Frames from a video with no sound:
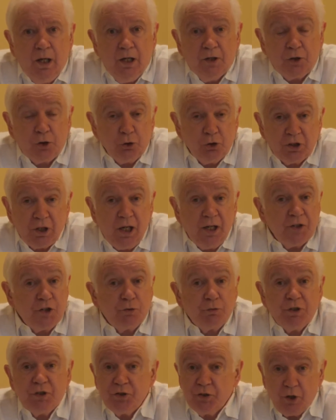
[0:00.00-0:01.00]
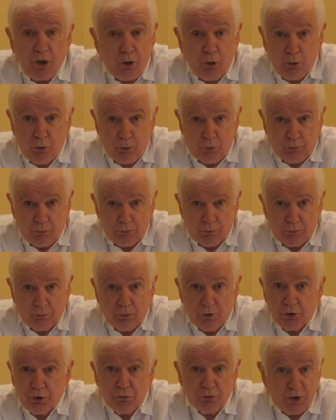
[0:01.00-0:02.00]
Short answer is no,
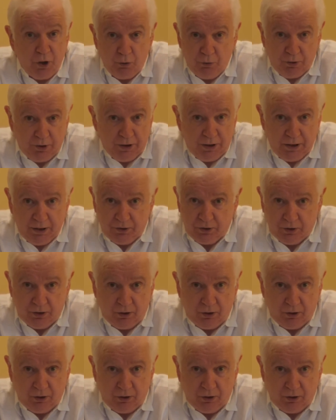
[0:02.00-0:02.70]
you don't need to